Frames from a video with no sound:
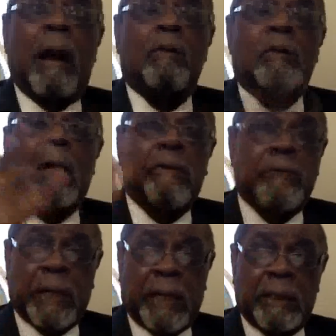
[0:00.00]
I will never
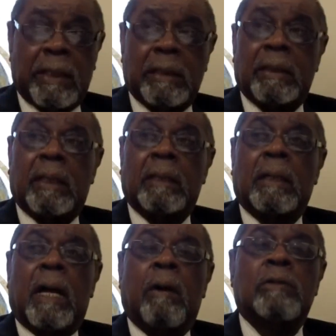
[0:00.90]
forget it,
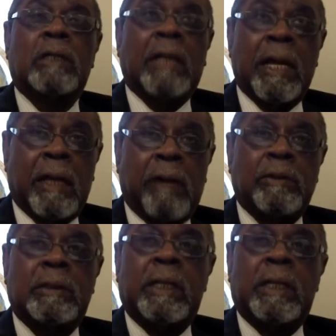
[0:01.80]
and I was glad I was